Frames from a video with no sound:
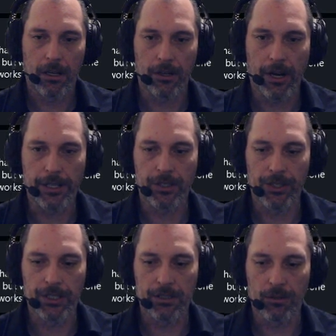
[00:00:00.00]
All right, so
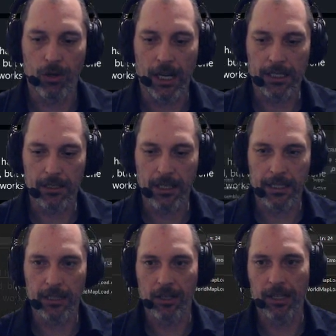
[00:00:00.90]
this is the one.
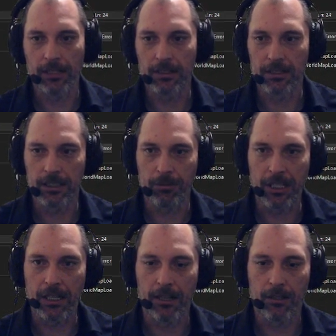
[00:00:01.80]
This is going
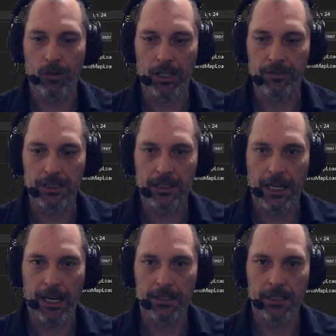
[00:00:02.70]
to be quite of a
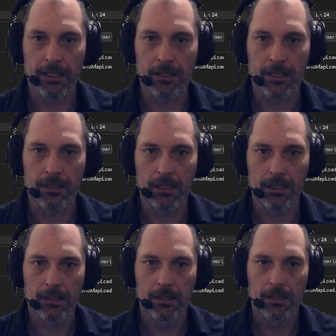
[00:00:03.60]
task here, I
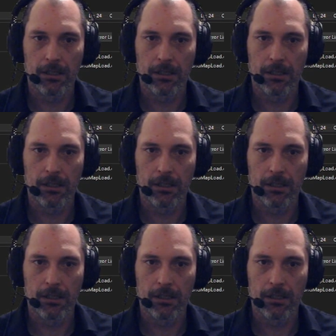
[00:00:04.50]
think.